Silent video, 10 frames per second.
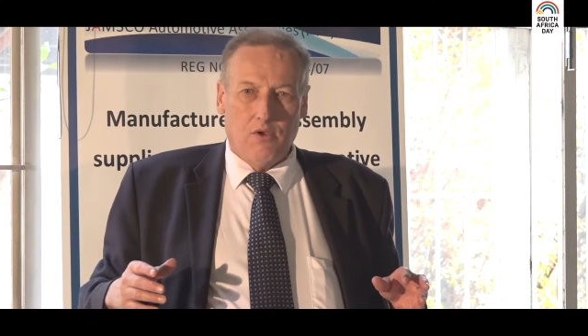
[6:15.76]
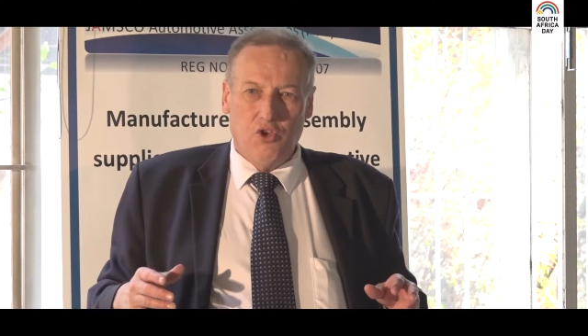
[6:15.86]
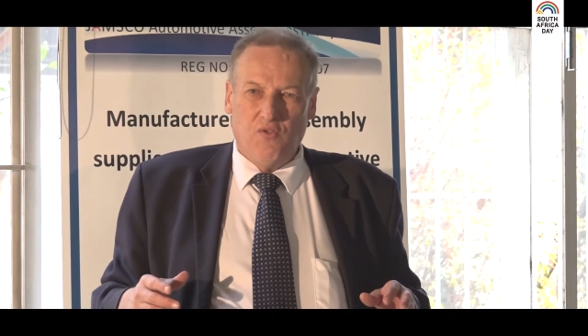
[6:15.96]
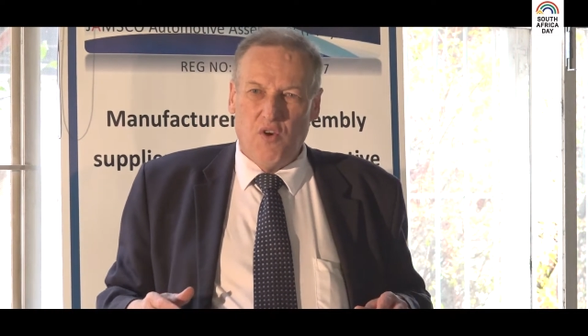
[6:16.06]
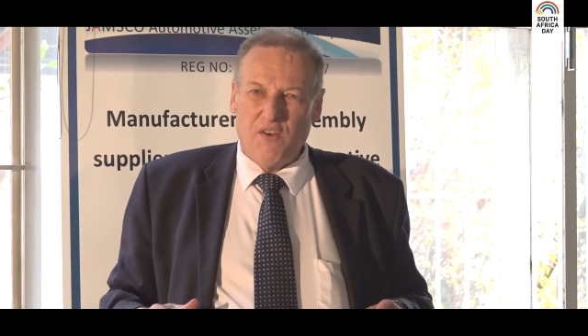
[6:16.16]

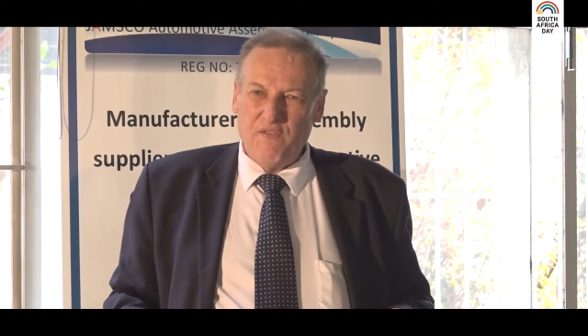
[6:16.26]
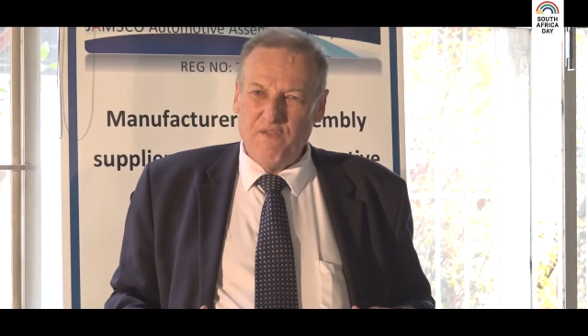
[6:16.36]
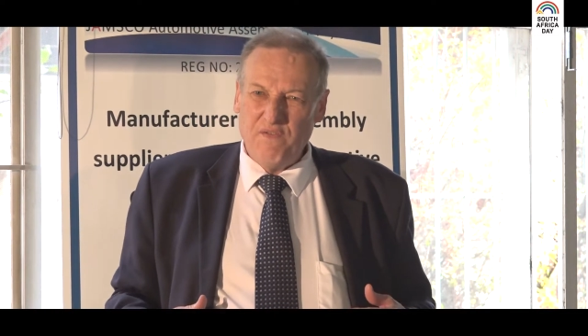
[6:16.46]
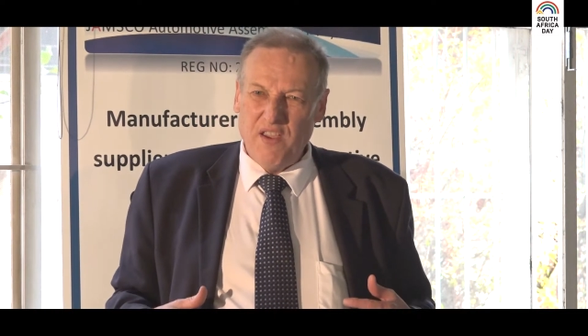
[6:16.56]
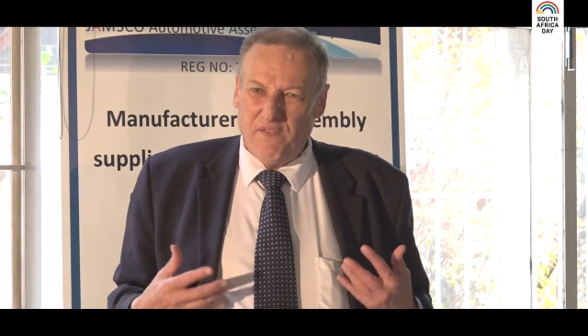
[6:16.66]
you've got
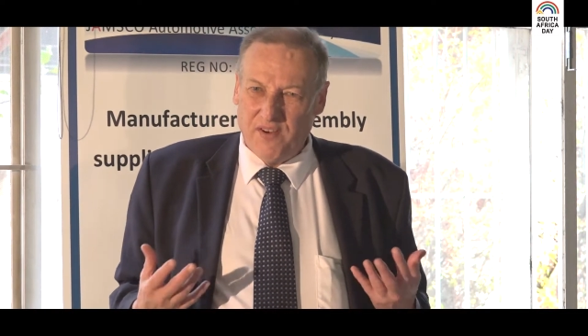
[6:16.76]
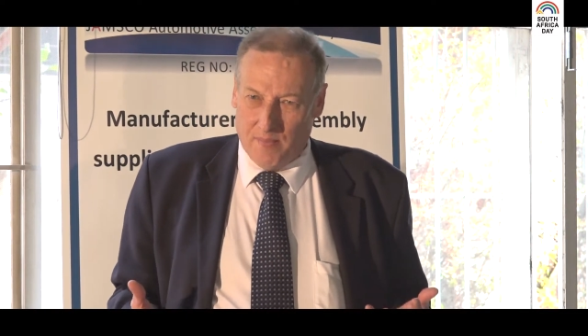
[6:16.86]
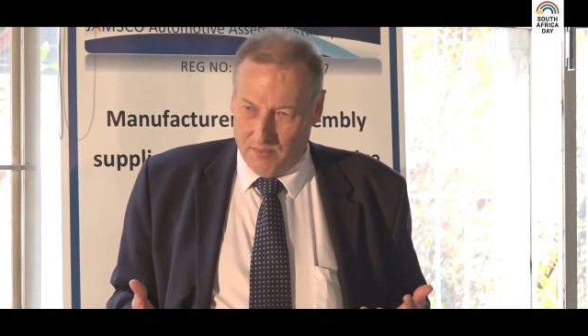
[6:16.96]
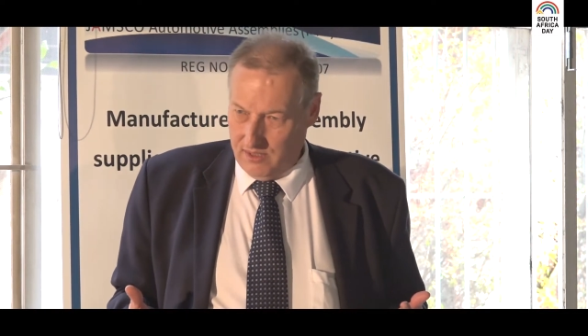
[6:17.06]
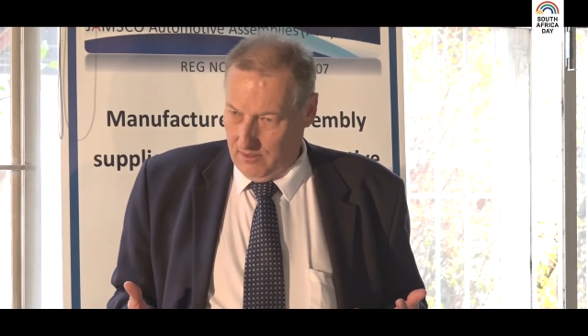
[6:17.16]

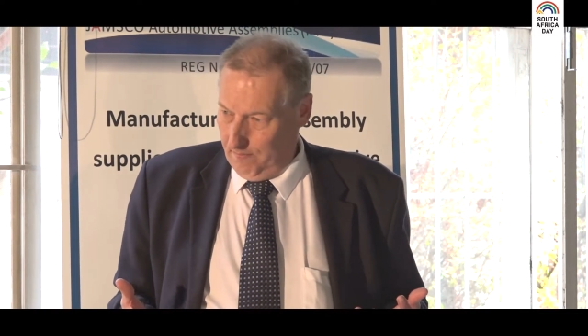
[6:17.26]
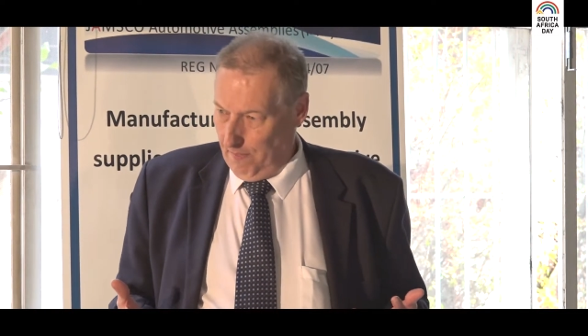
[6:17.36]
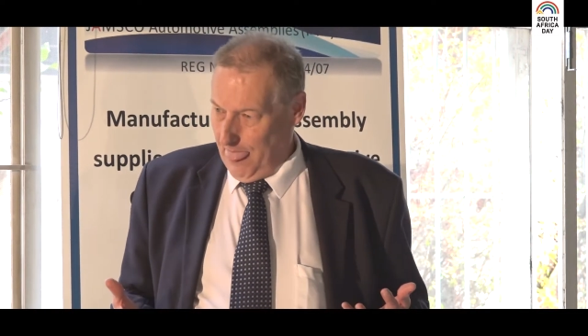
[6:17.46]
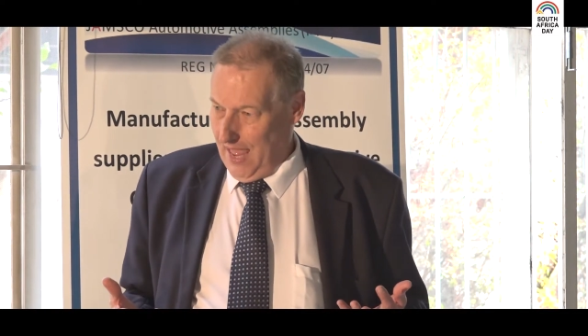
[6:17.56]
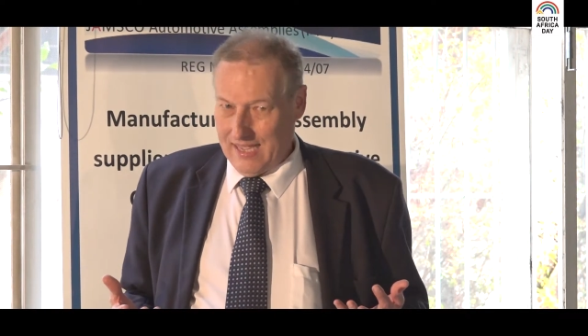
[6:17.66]
fiefdoms,
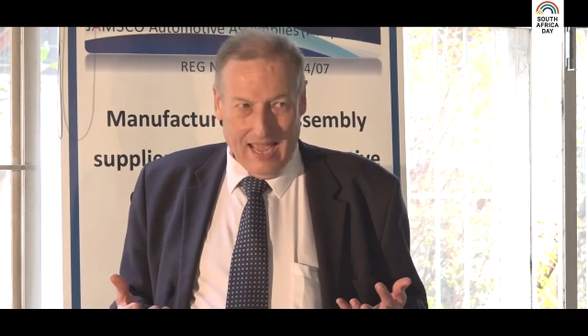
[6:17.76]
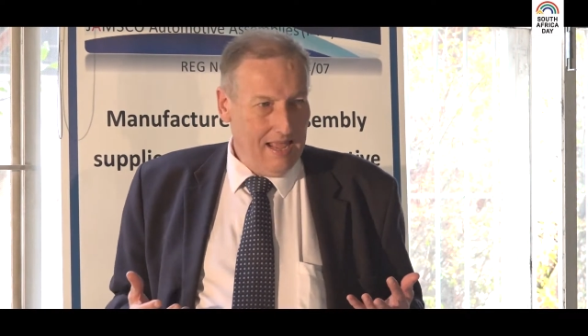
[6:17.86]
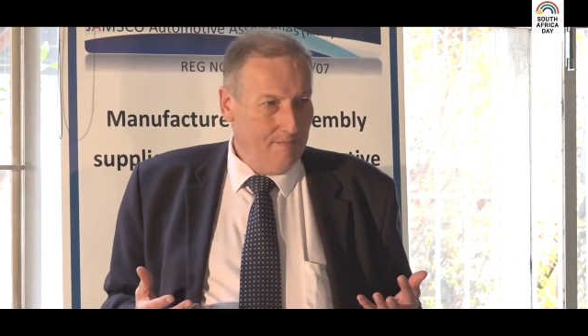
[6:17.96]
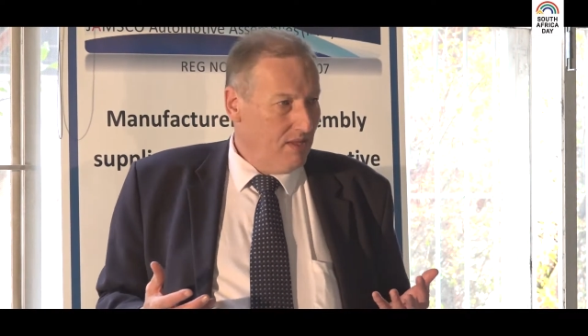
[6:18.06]
okay,